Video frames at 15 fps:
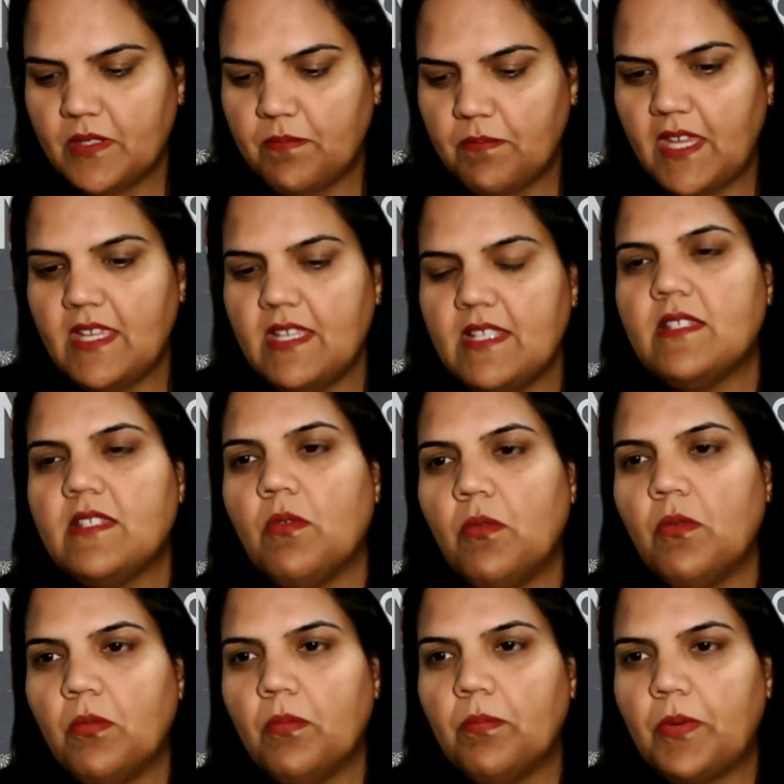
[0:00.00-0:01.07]
space
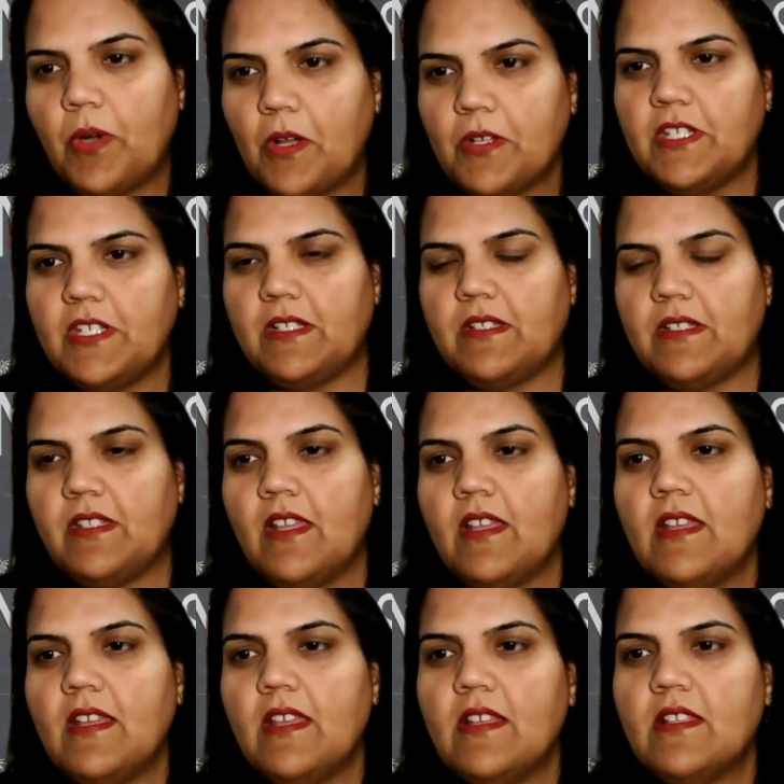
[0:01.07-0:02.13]
projects
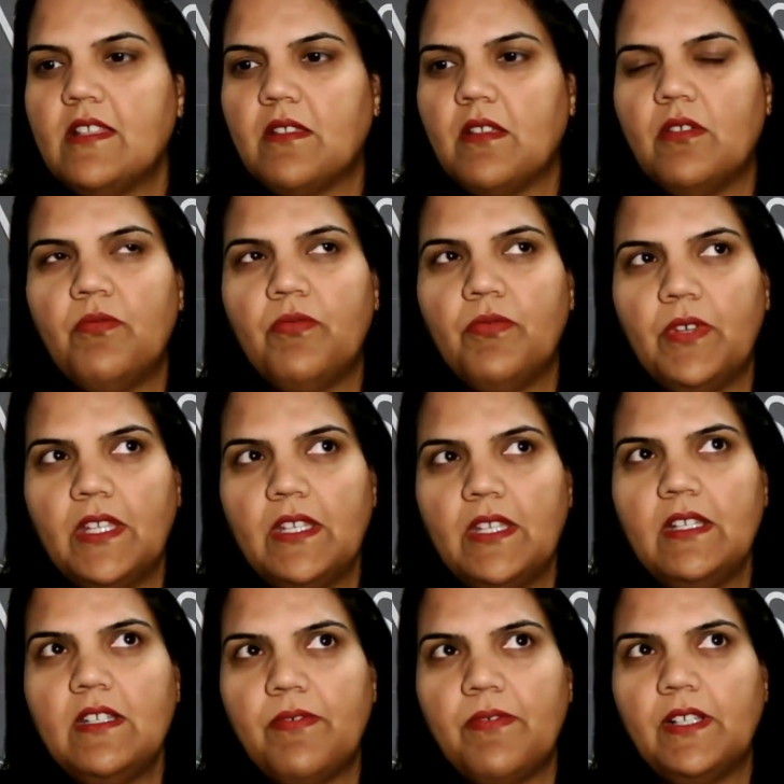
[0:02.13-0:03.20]
is a
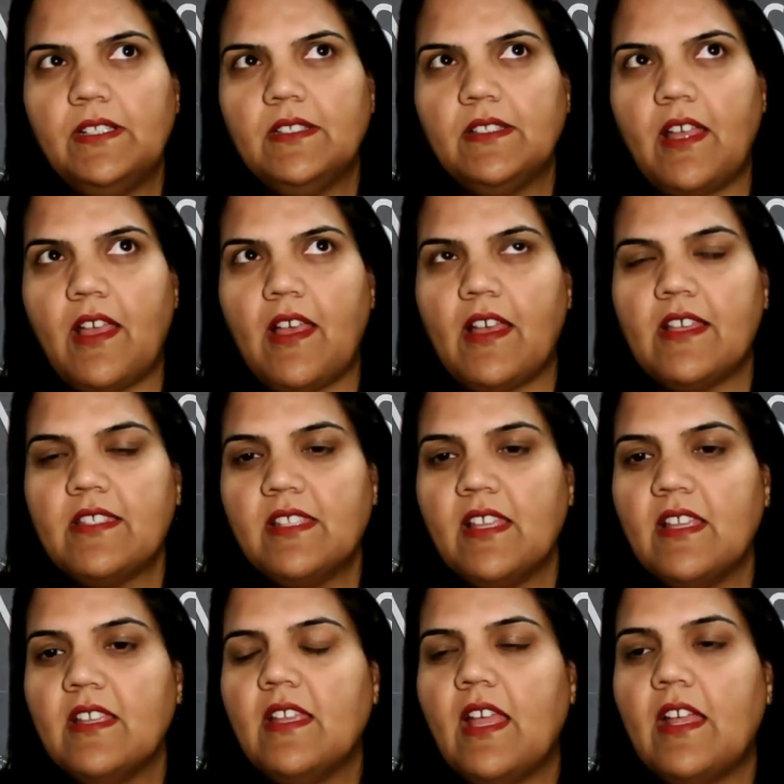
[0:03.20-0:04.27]
very difficult task
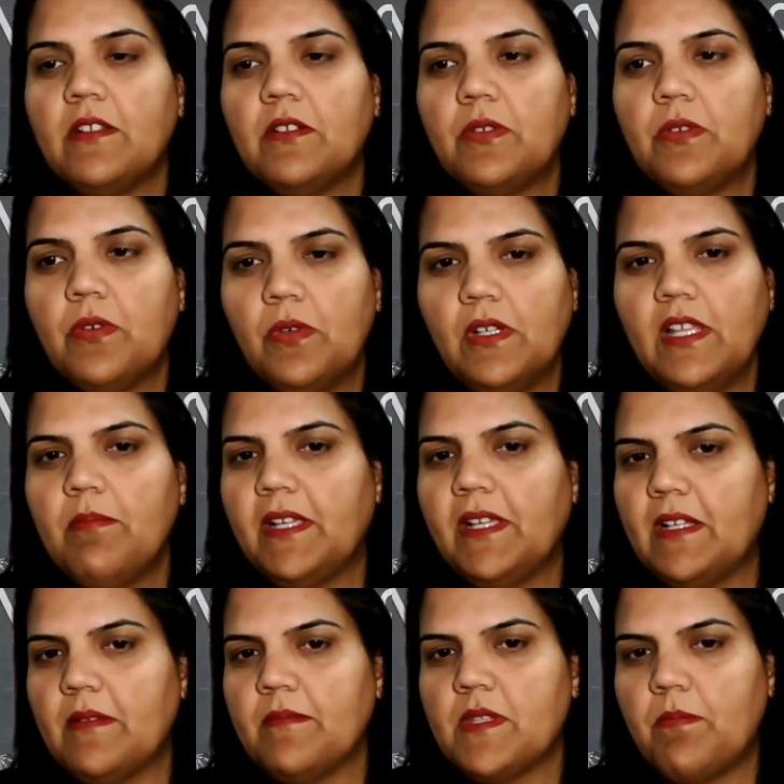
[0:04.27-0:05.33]
and truly
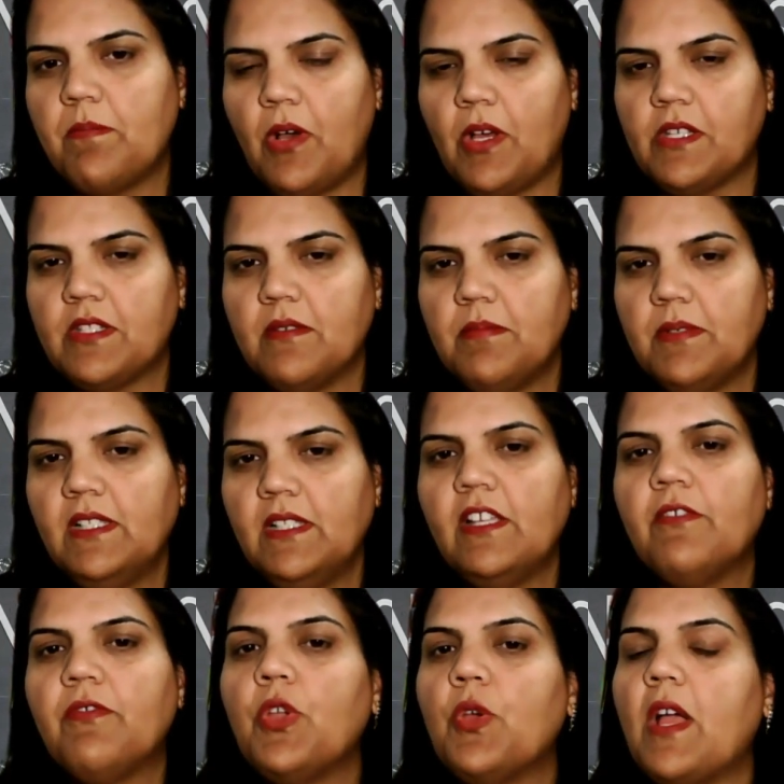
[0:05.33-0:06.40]
becomes possible
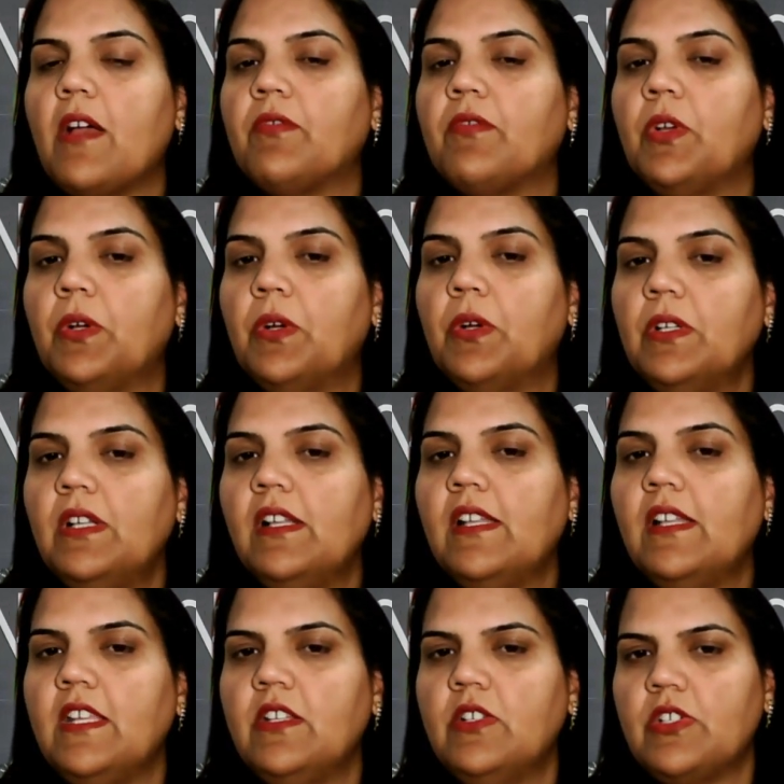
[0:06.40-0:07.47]
if you have good
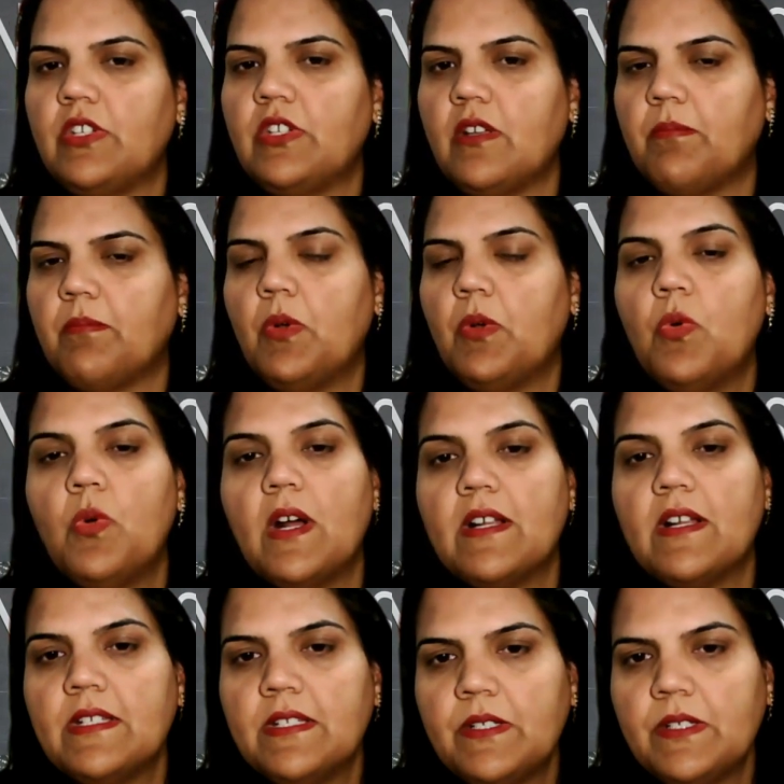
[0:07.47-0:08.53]
leadership who
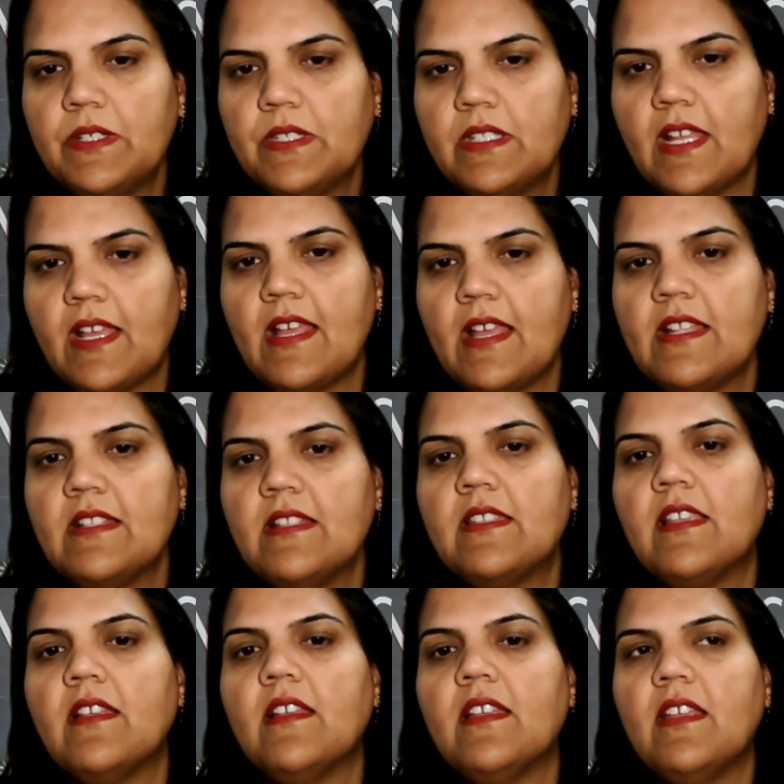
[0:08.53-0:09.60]

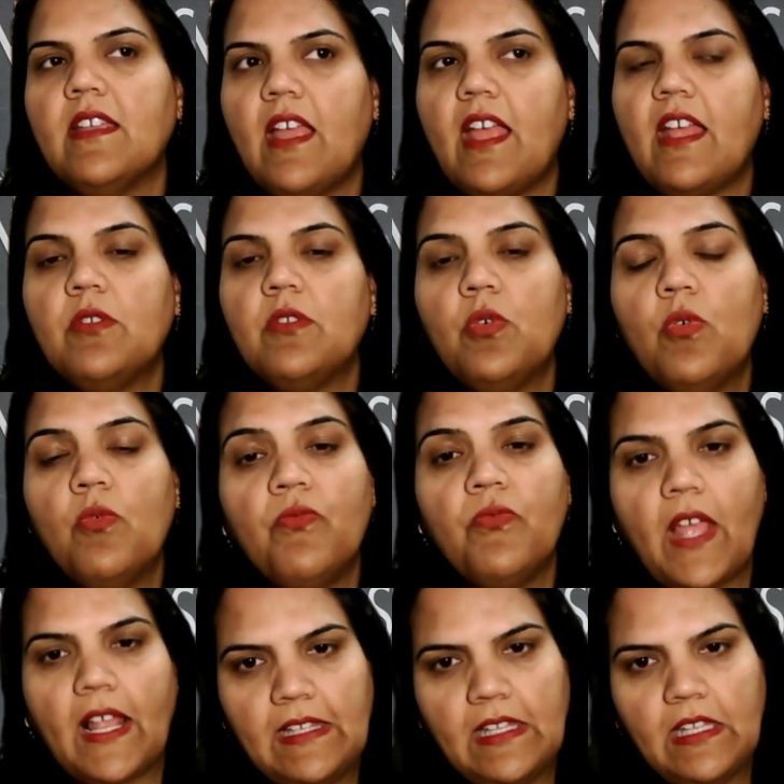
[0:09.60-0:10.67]
understands and who
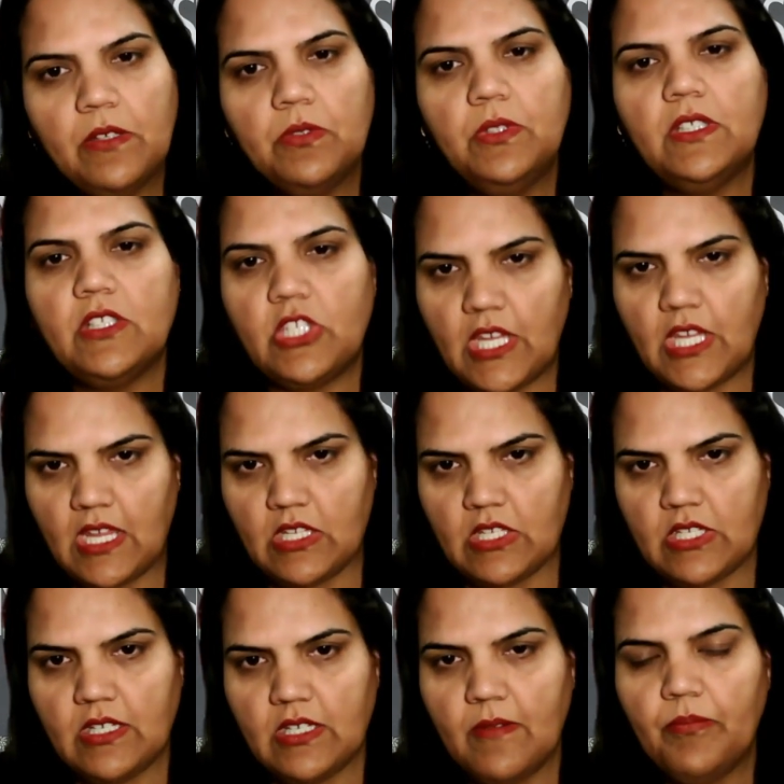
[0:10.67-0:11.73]
value the
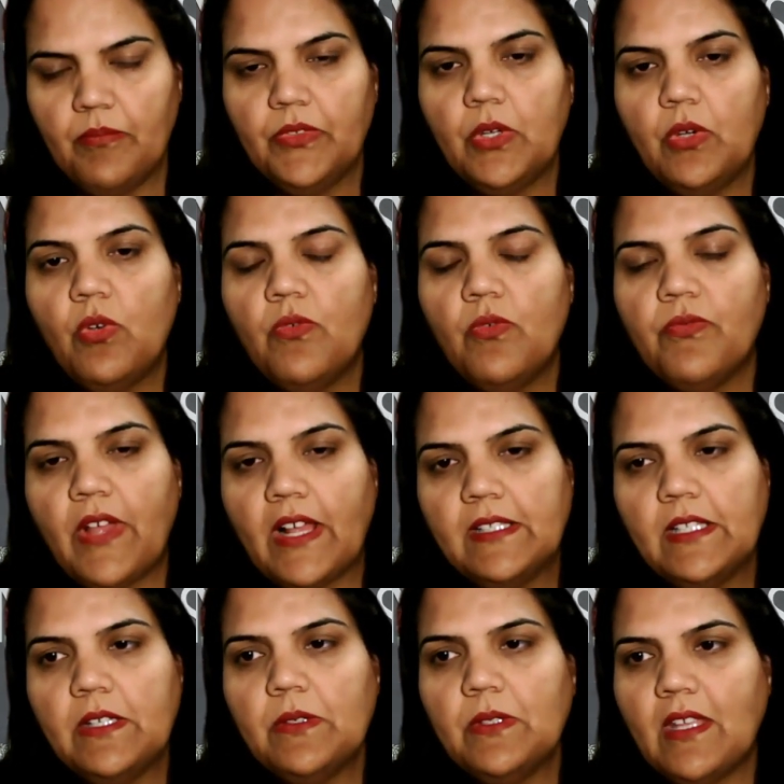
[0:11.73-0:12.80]
change, who yeah.
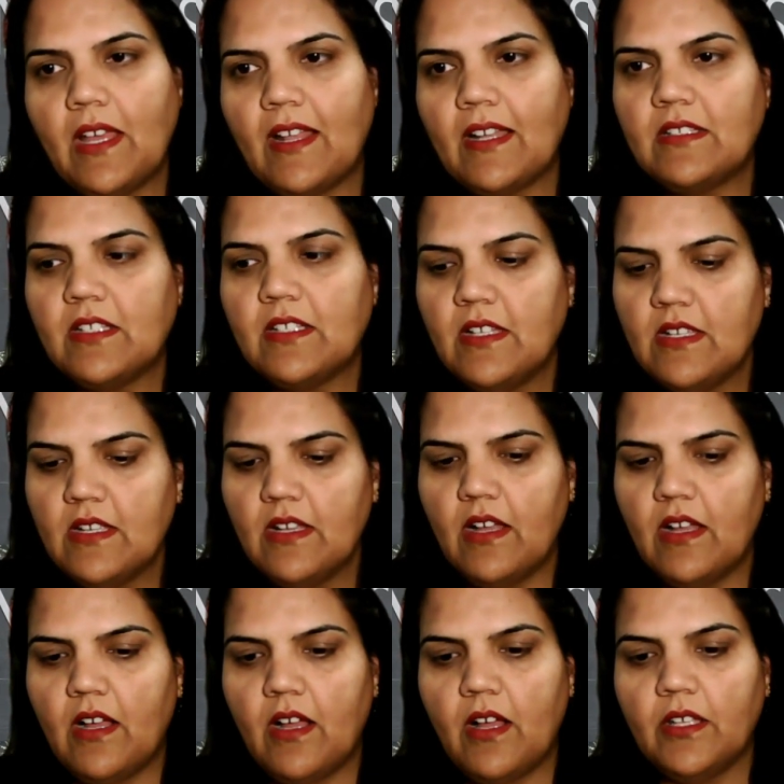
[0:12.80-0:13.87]
value that
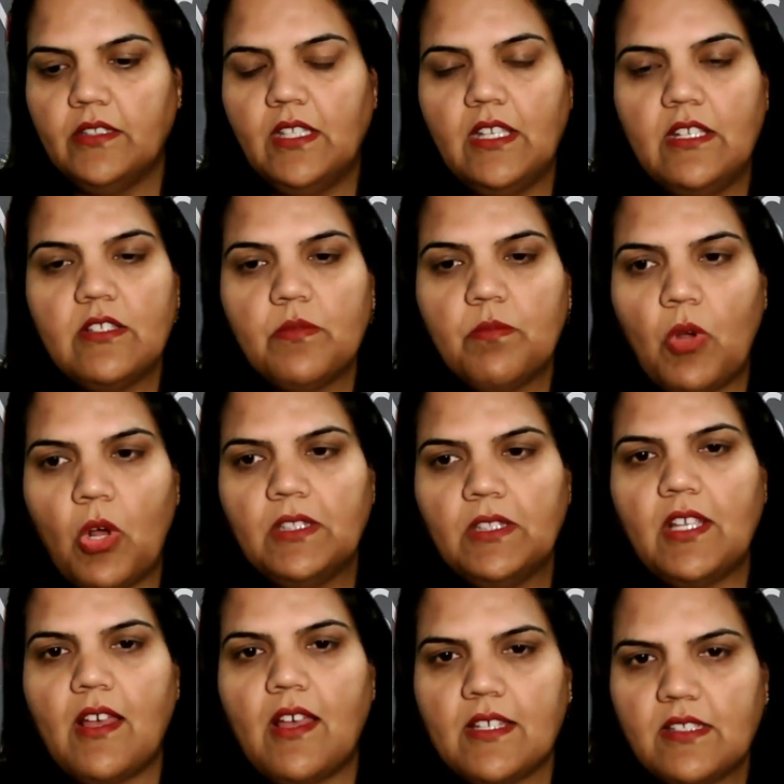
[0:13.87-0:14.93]
uh, these
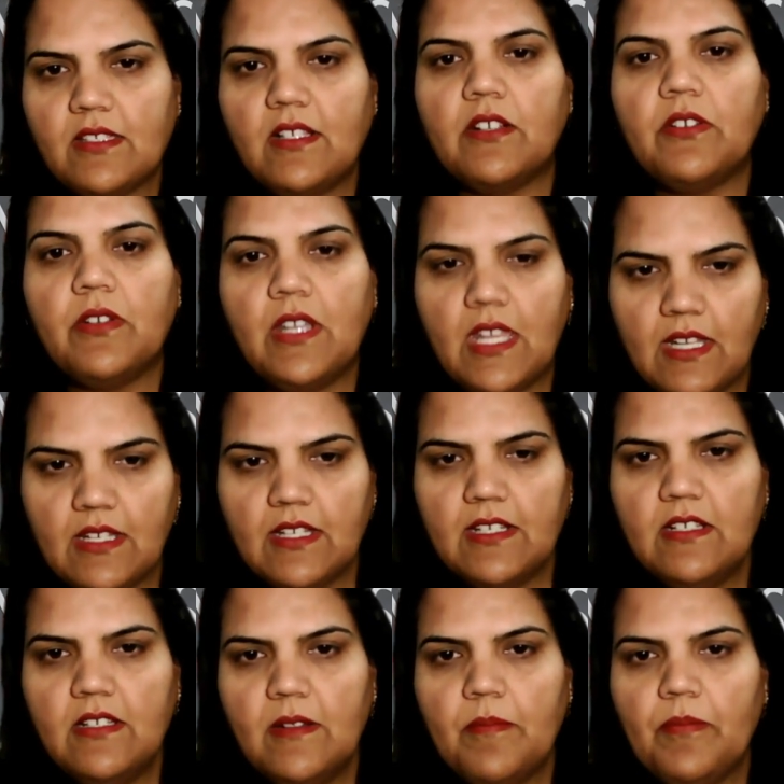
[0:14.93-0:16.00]
small tasks are
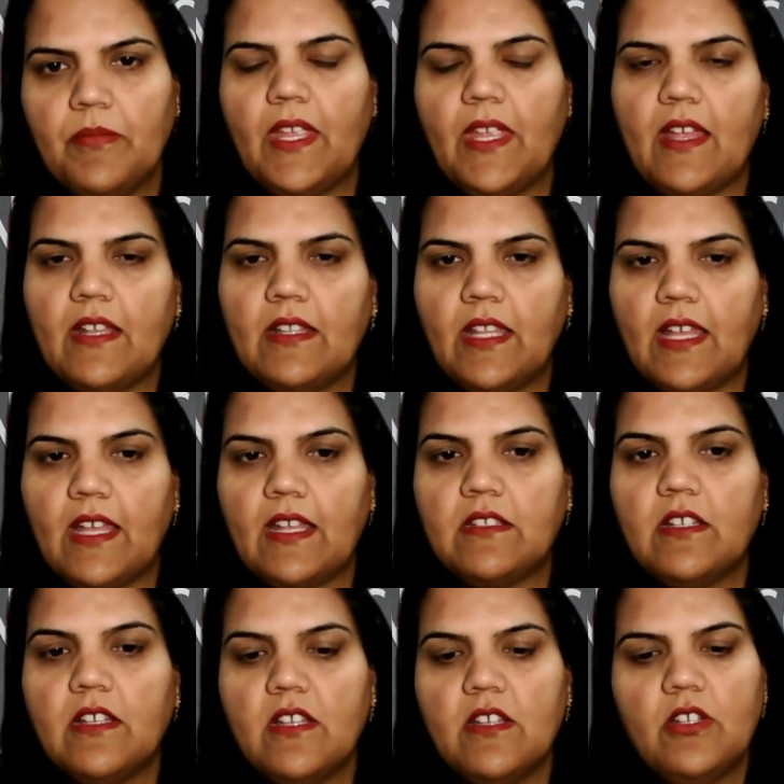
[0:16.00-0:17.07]
needed and that